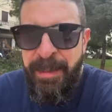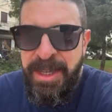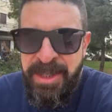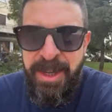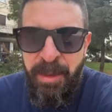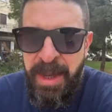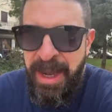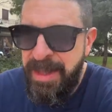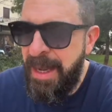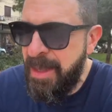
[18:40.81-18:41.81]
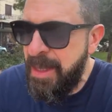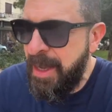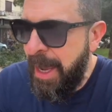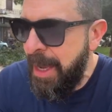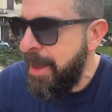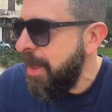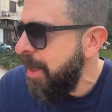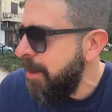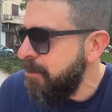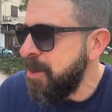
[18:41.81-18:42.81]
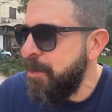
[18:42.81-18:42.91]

I mean, Syria at the end of the day was